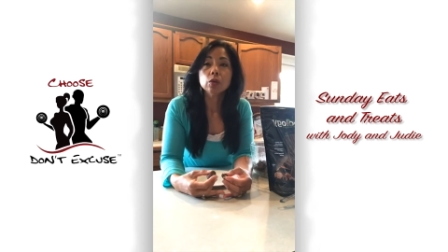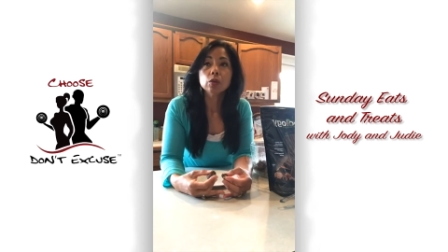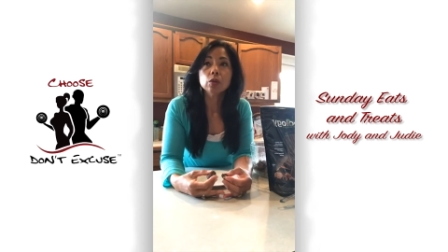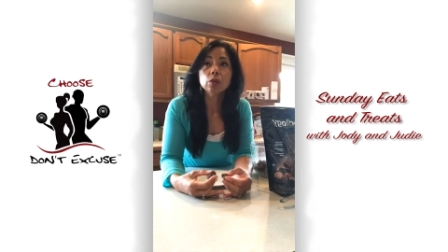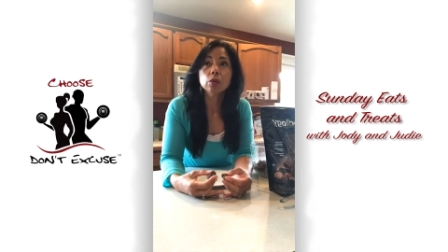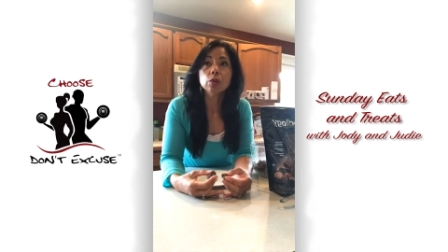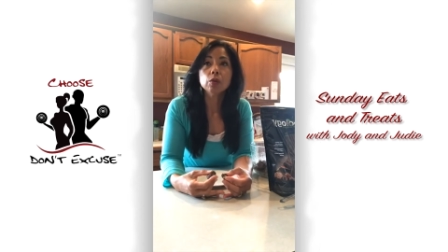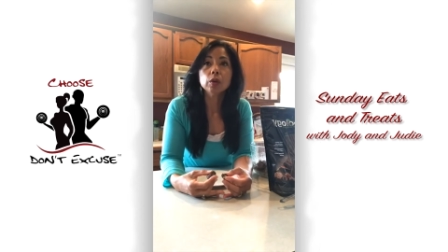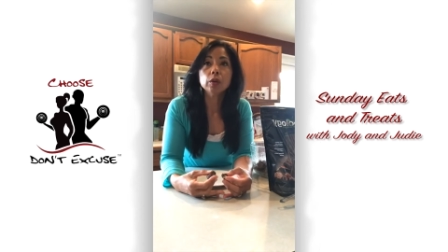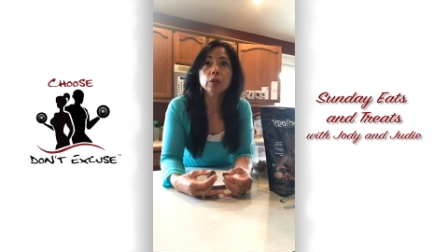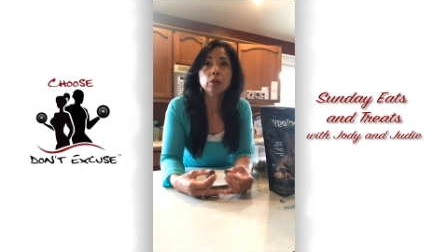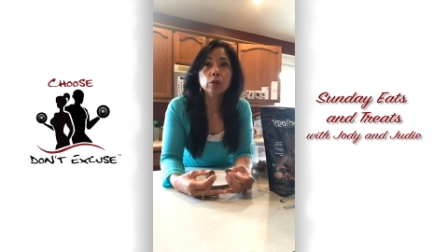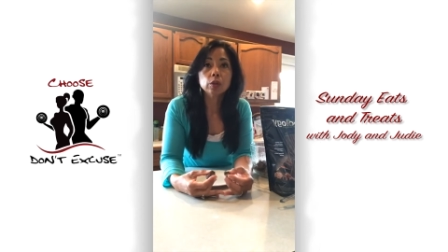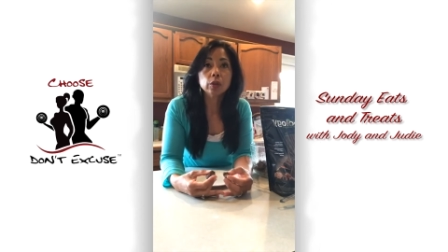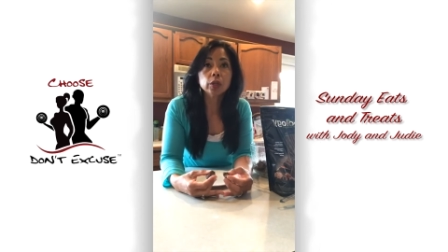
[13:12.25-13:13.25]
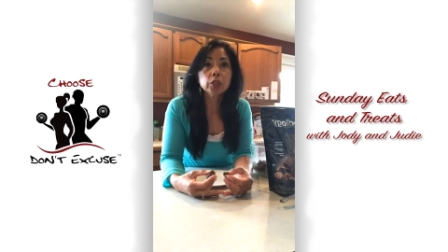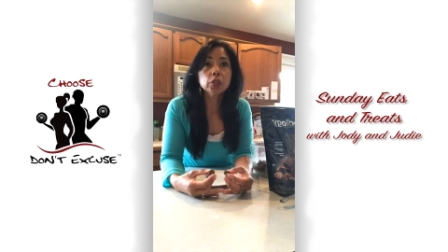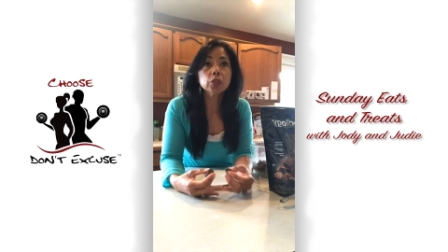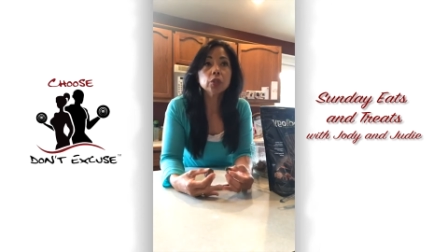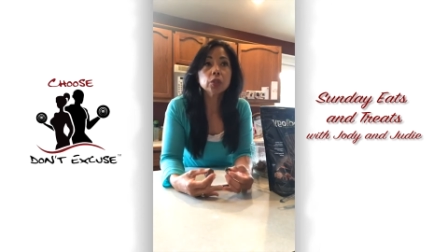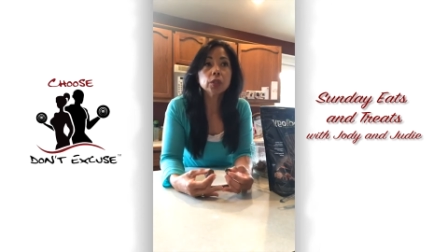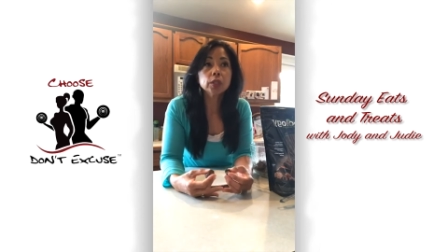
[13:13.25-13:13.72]
to
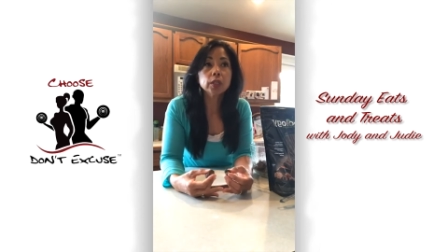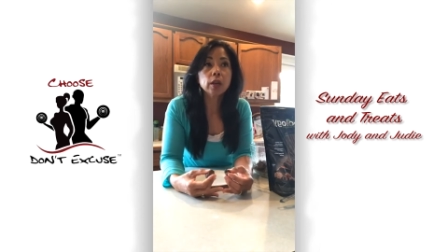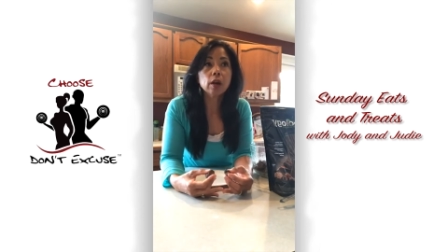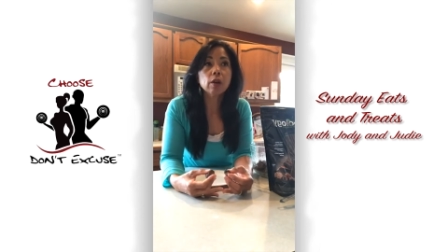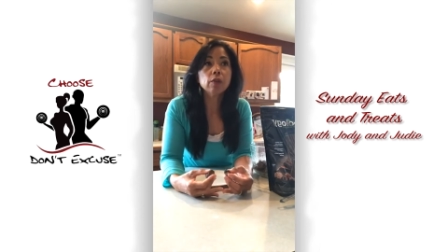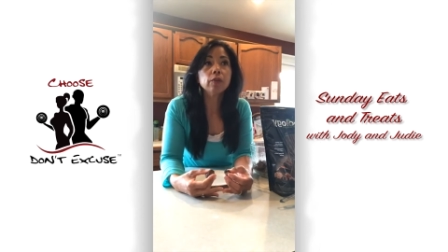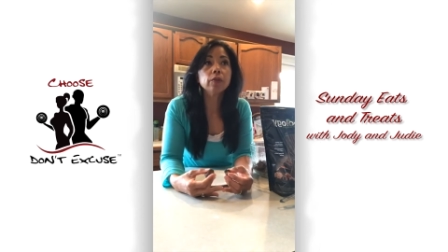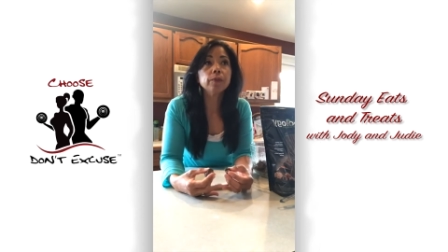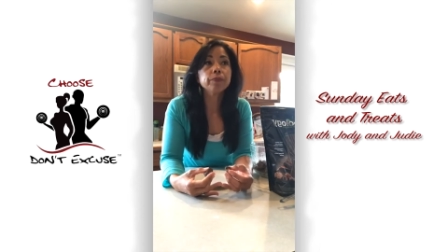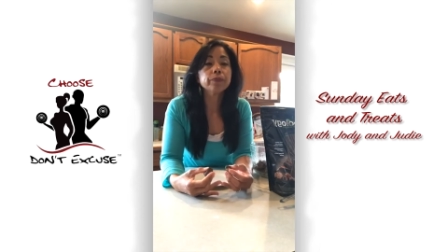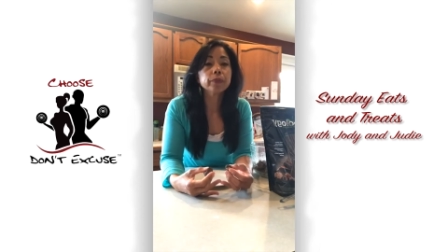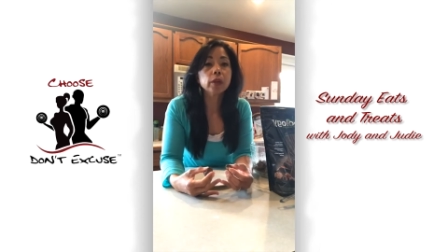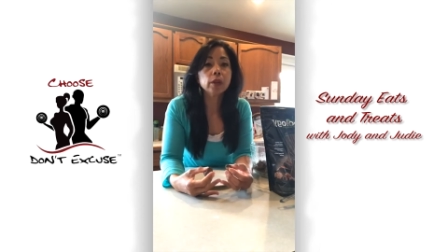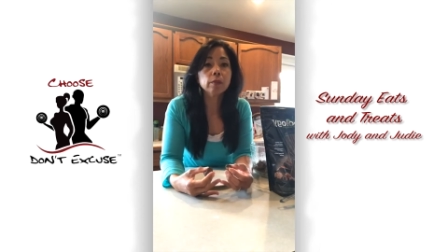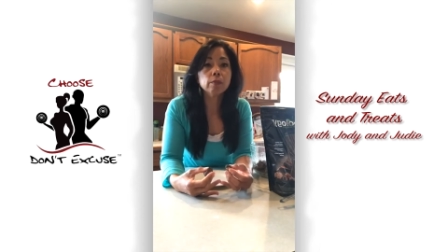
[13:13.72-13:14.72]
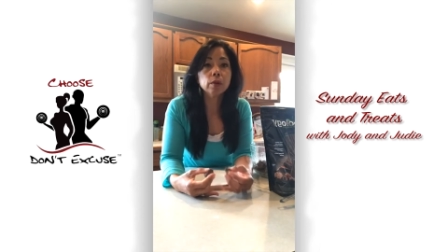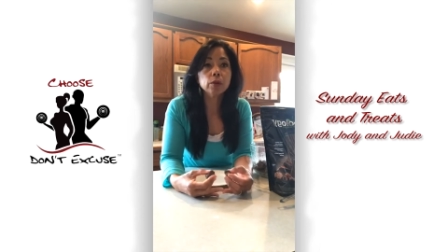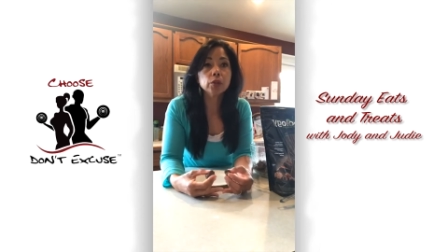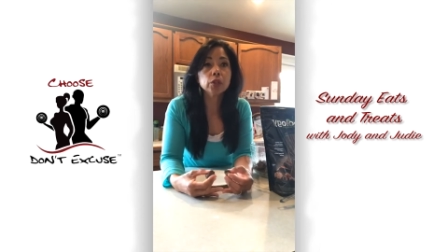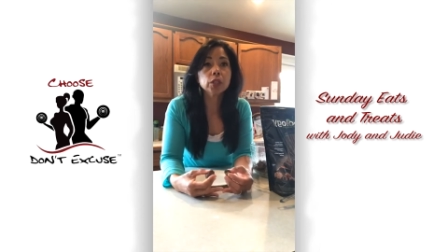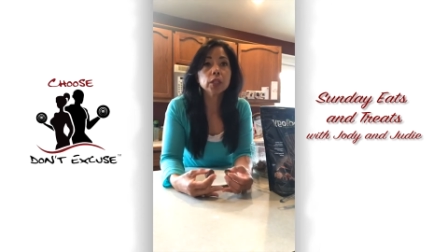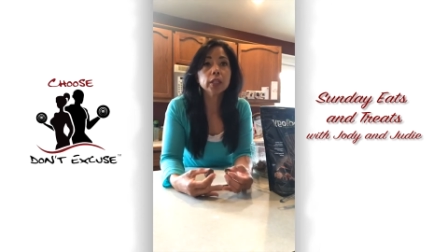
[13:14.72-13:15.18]
nourish yourself
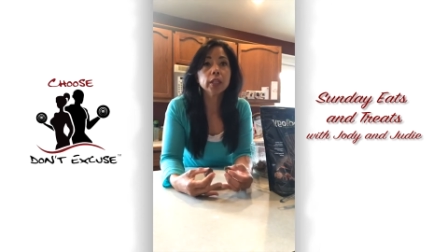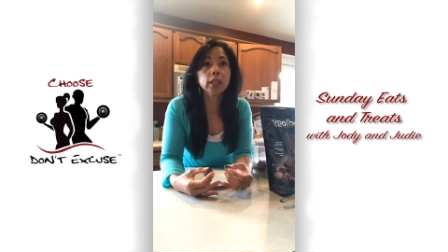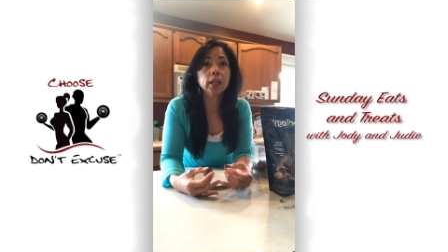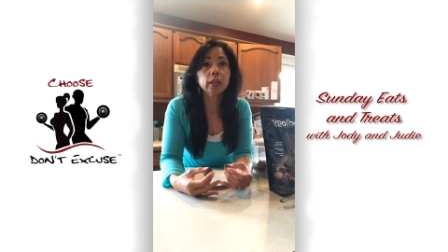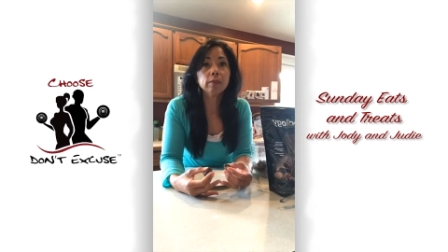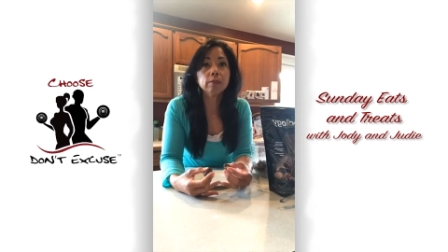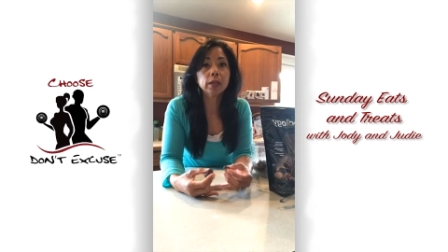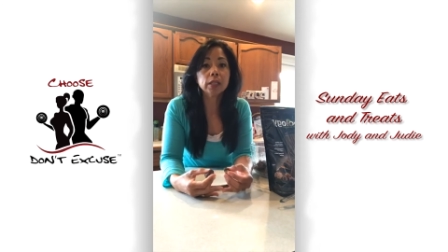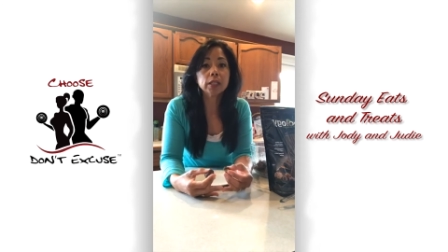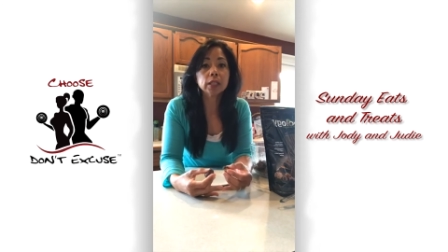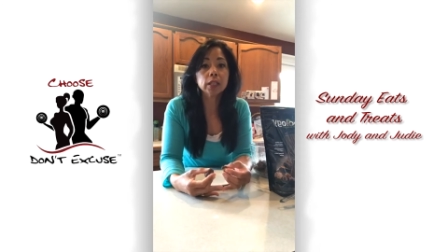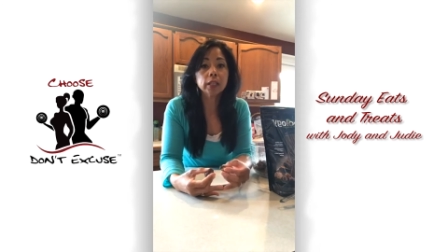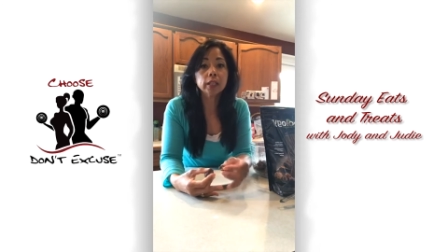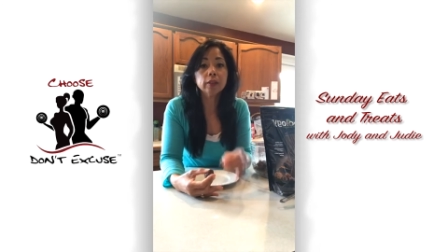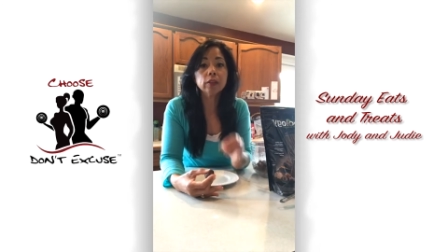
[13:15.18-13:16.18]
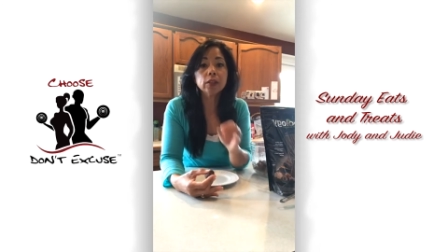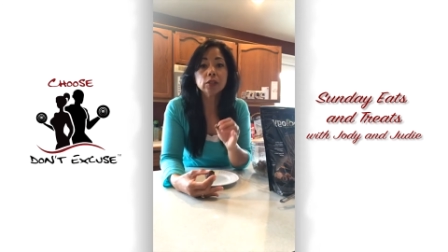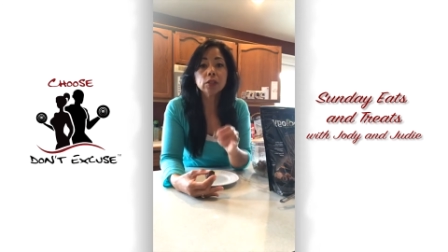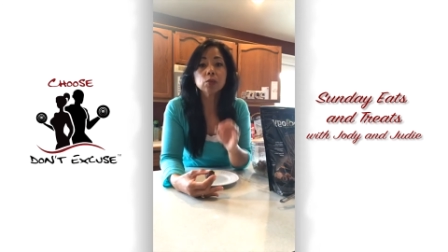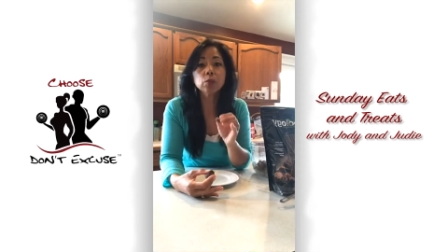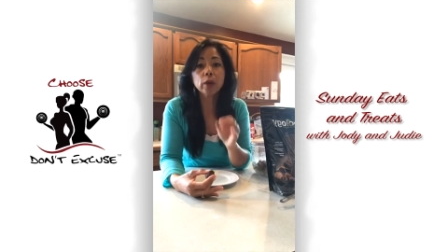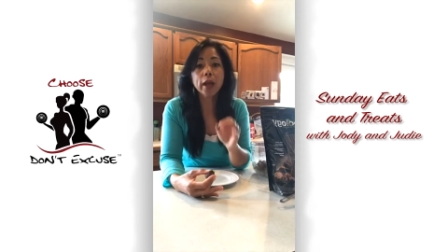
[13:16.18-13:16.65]
emotionally and mentally. This
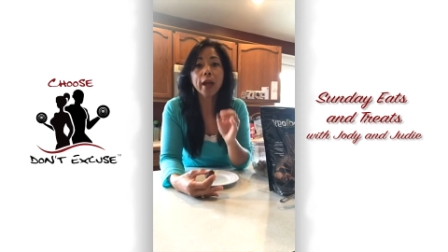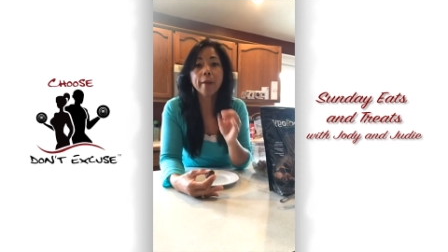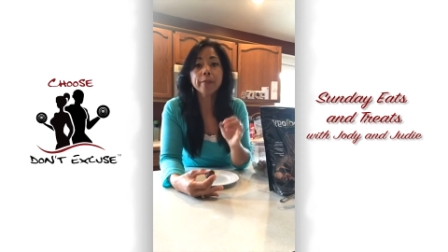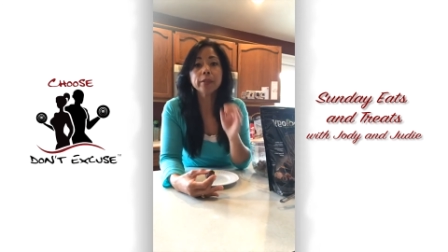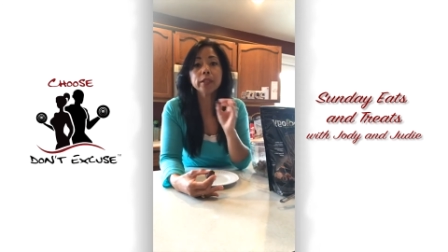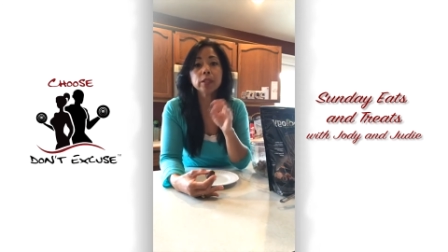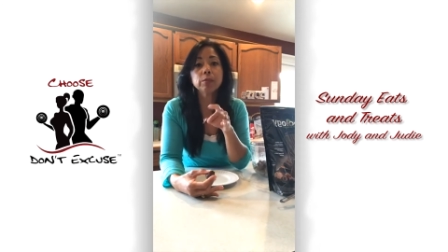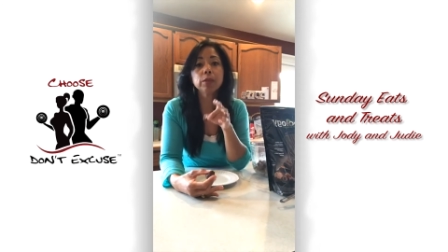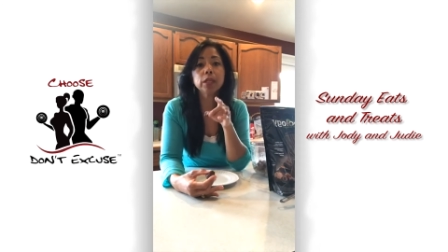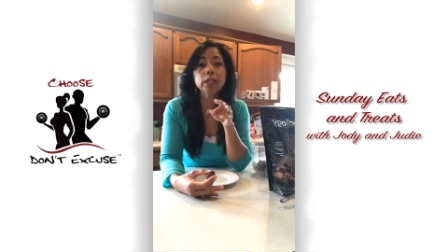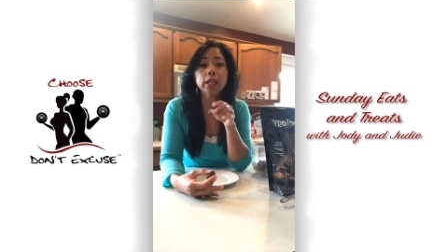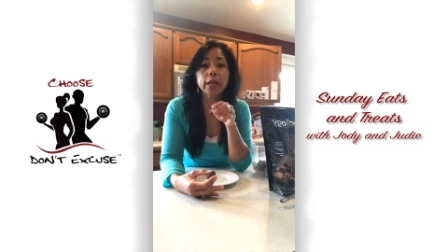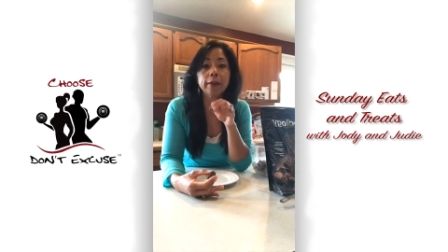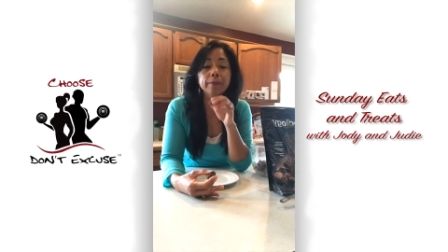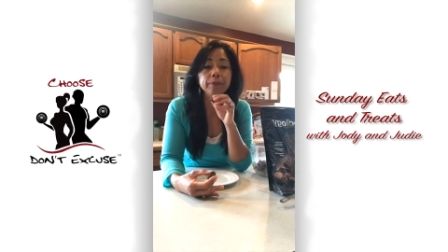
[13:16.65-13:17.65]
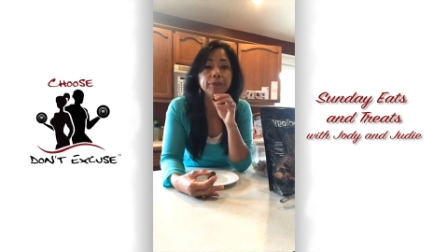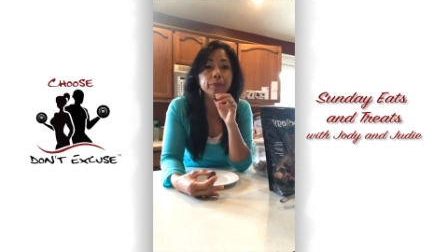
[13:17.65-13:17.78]
is what happened to me today.